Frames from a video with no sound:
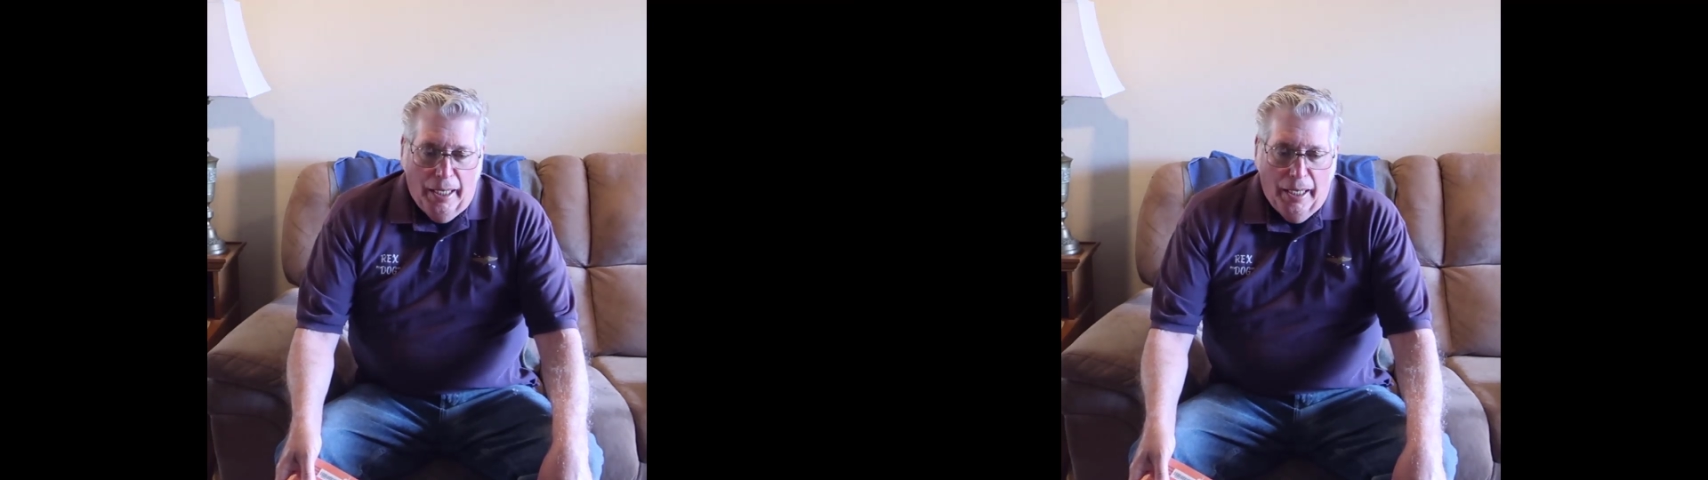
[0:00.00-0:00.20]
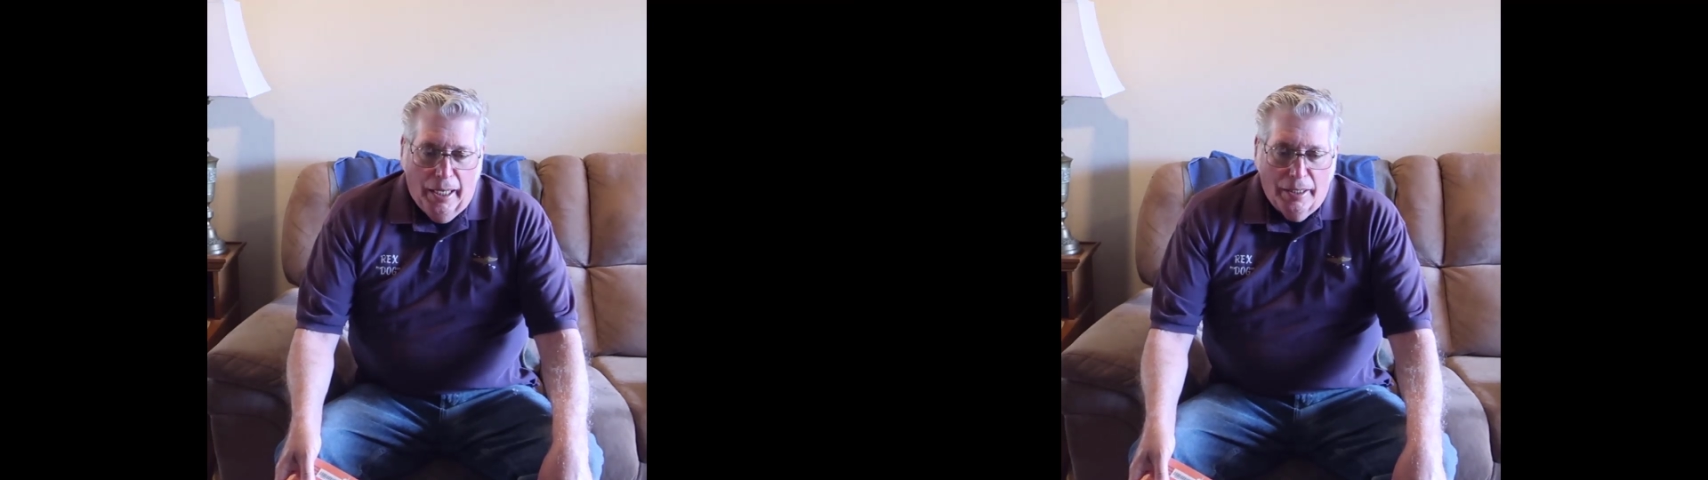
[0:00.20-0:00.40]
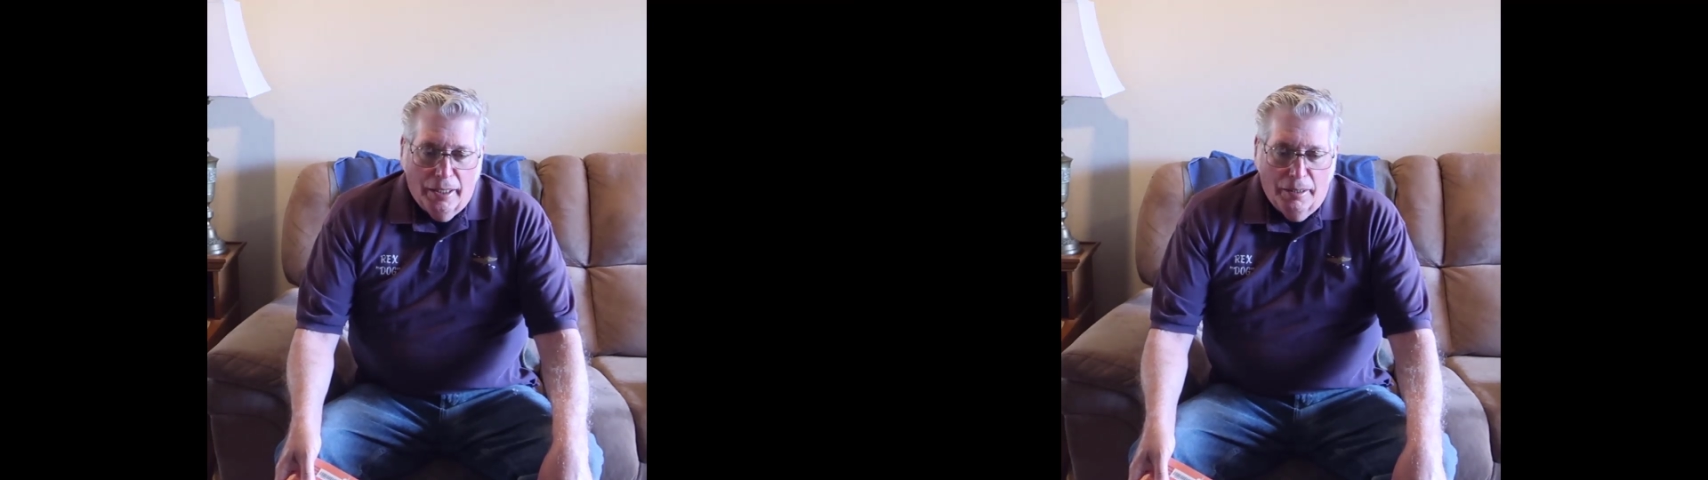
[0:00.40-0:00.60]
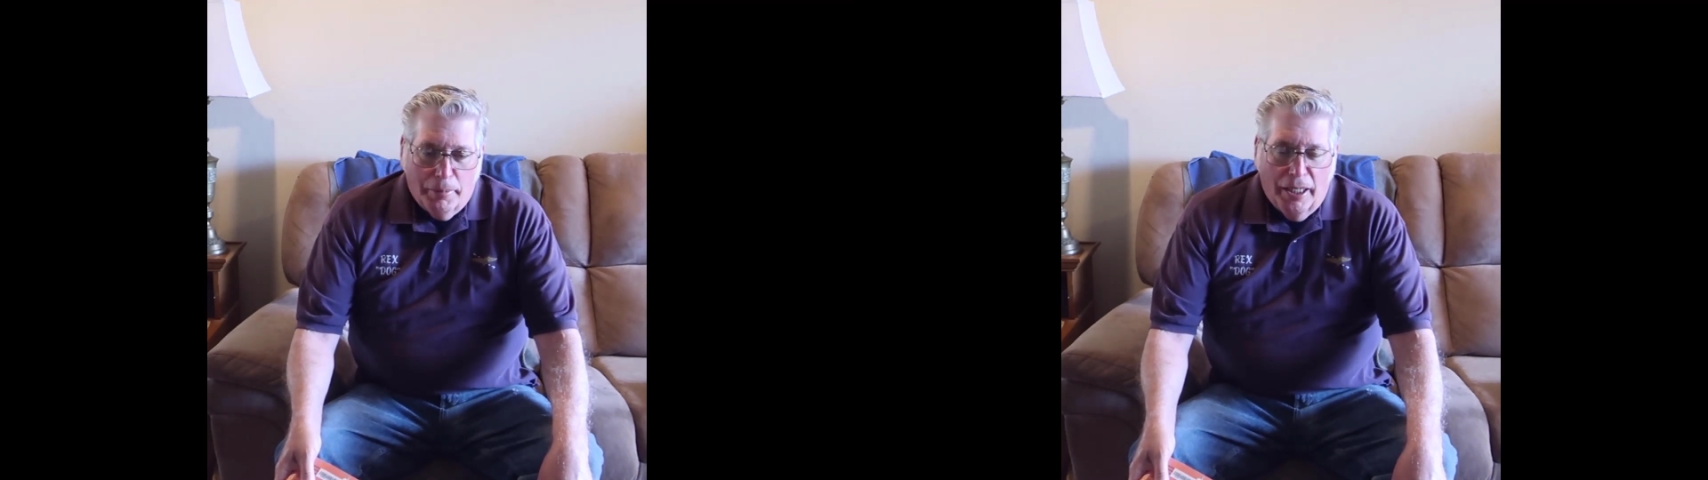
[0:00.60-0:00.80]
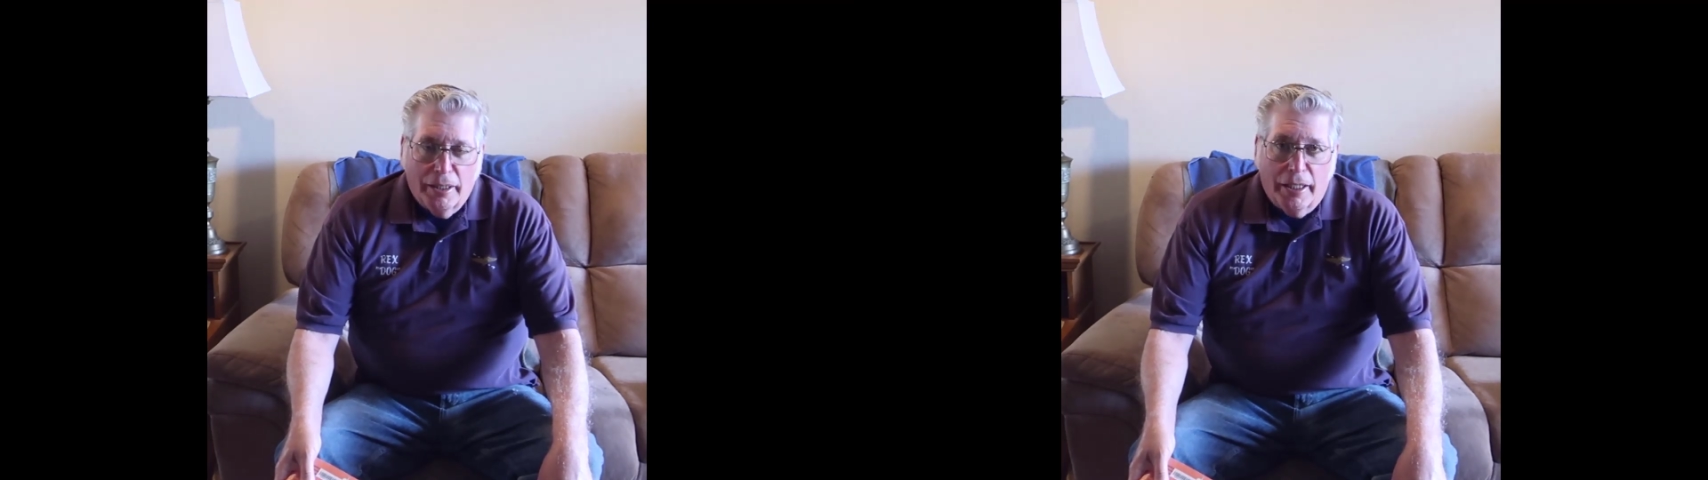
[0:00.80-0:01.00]
and
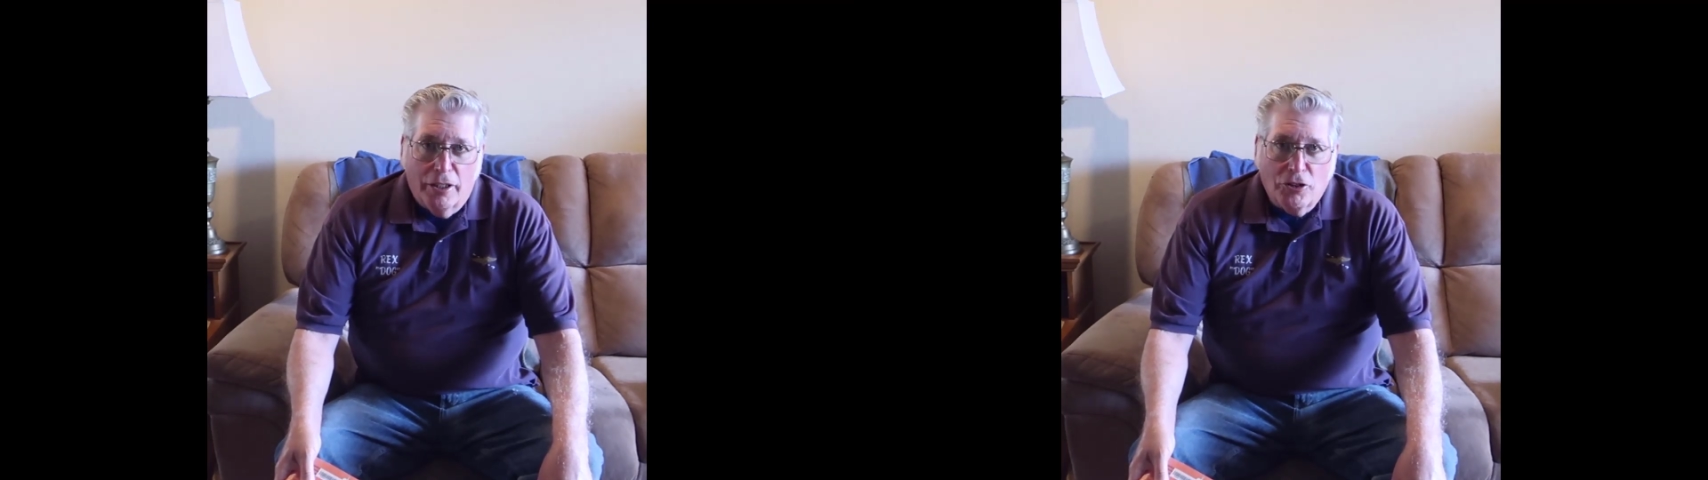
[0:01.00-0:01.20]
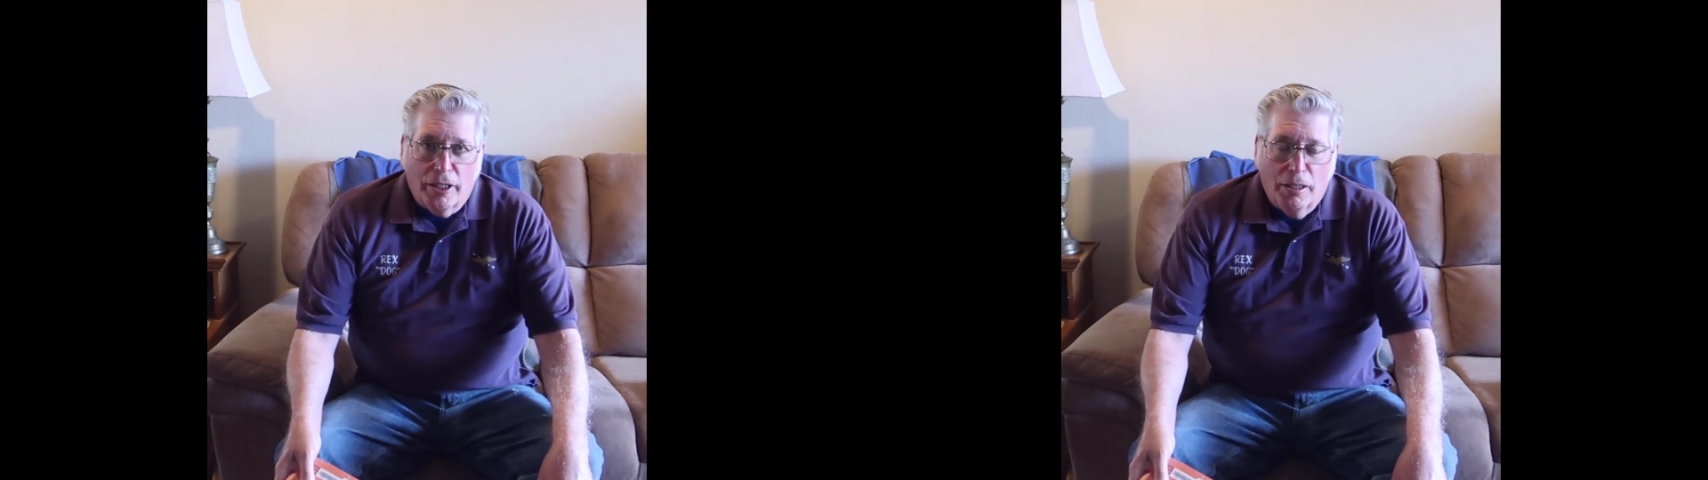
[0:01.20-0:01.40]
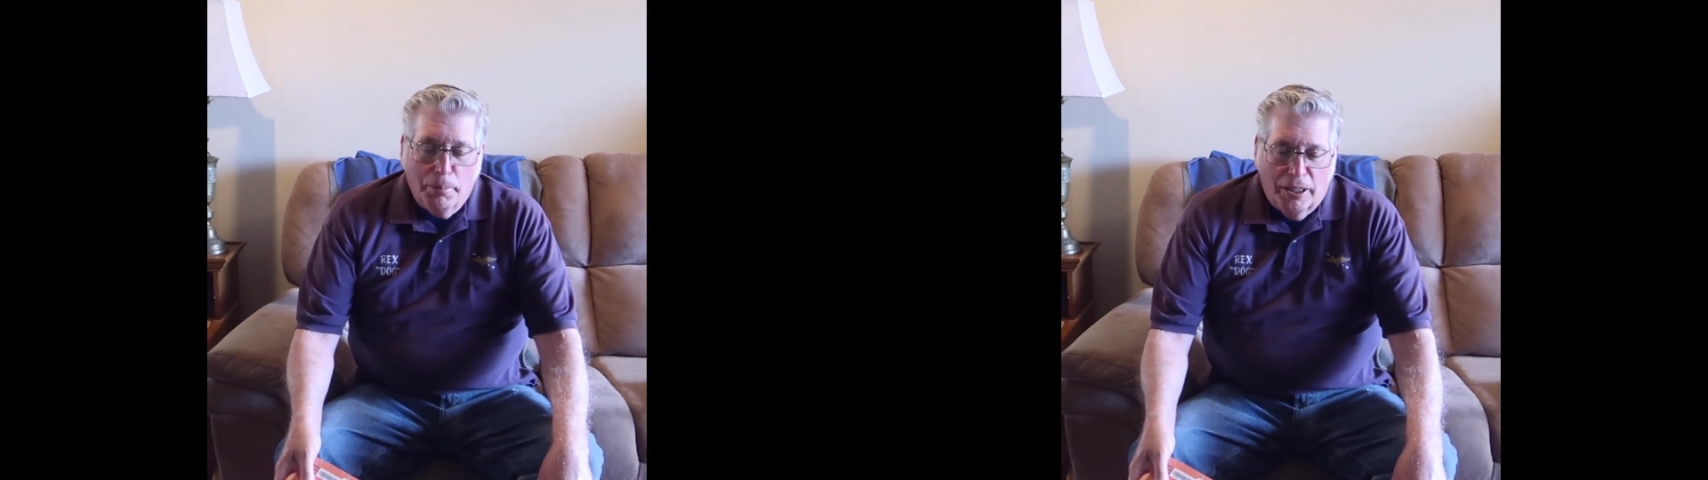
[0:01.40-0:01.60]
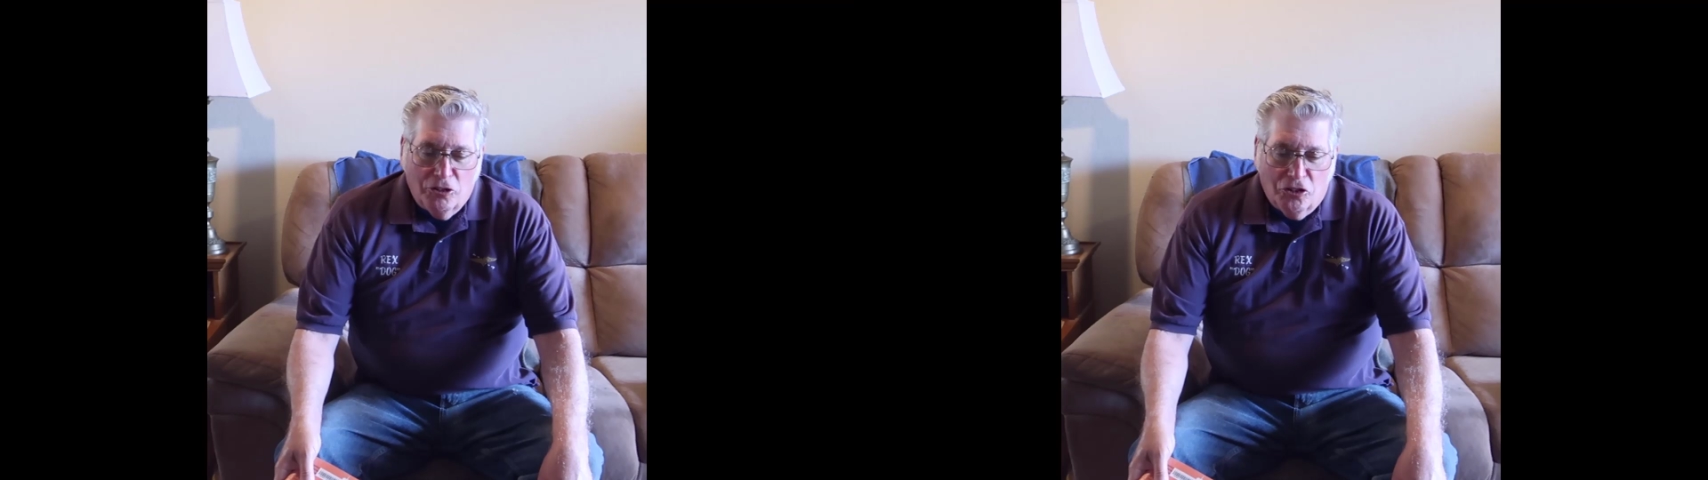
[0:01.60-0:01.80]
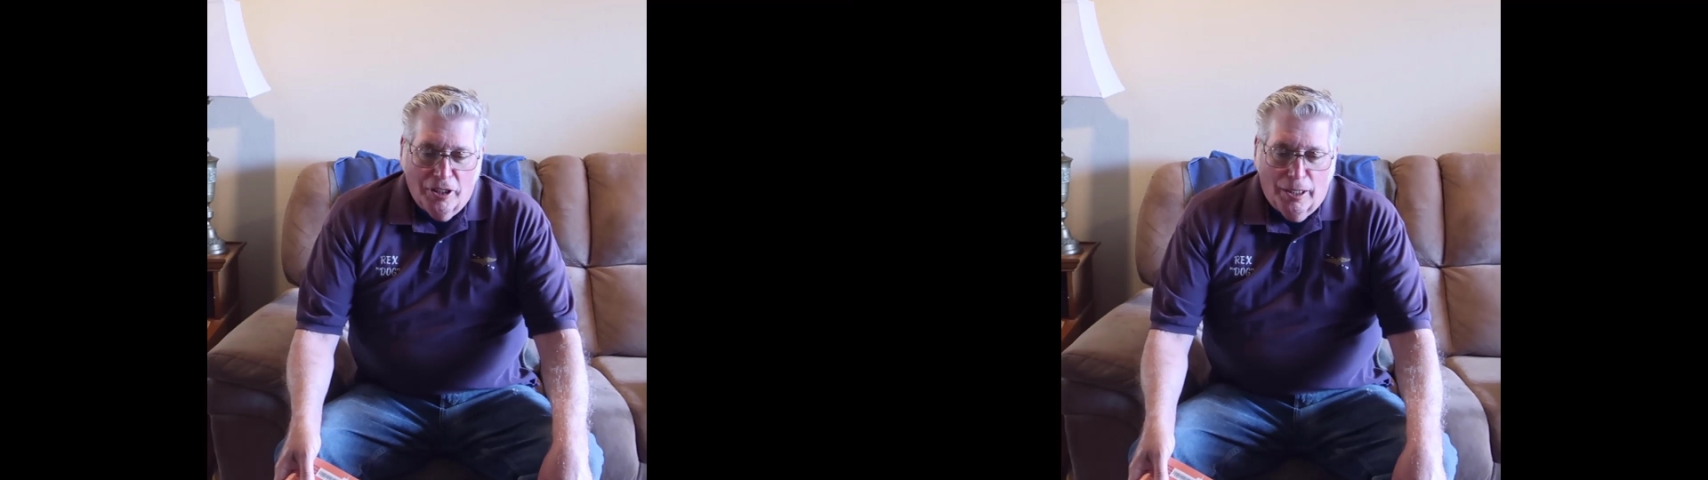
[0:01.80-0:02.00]
I'm kind of catching up
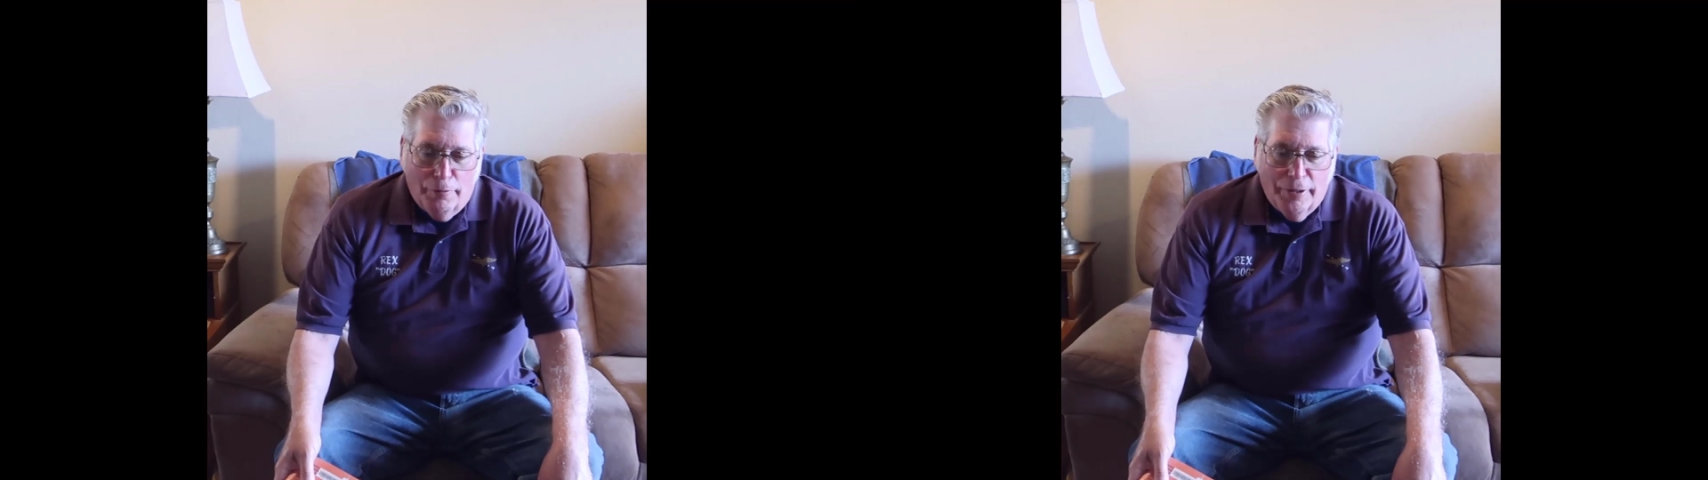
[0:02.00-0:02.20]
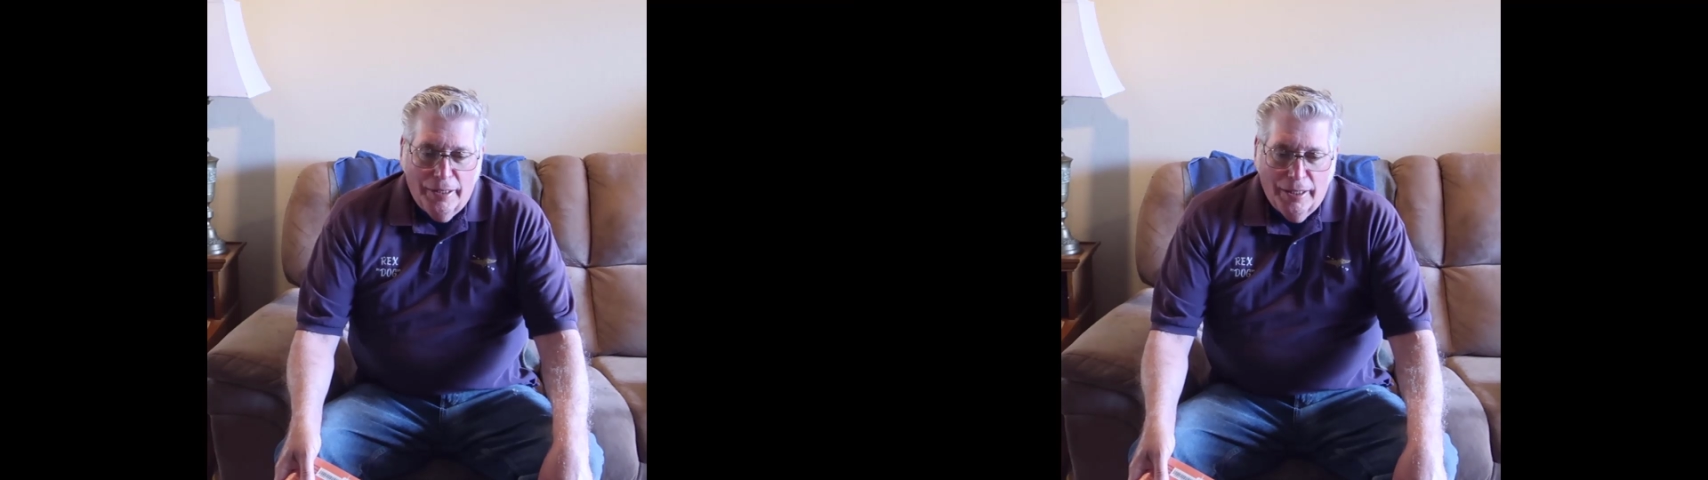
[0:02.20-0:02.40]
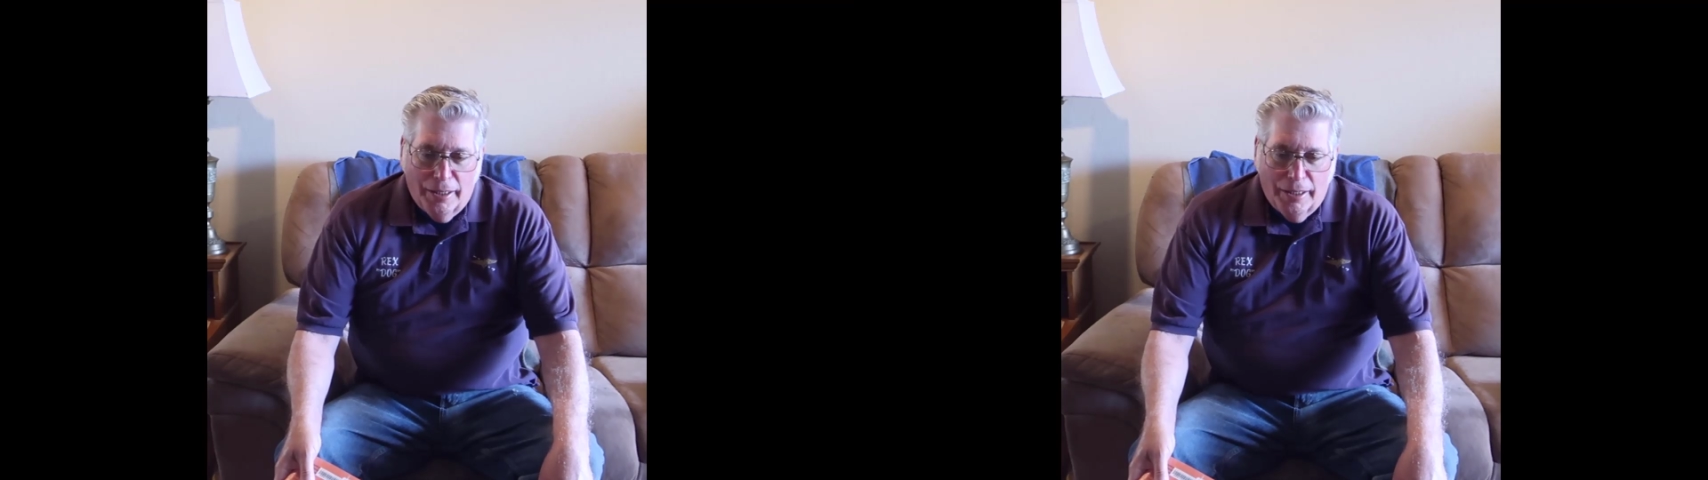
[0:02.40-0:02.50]
on stuff.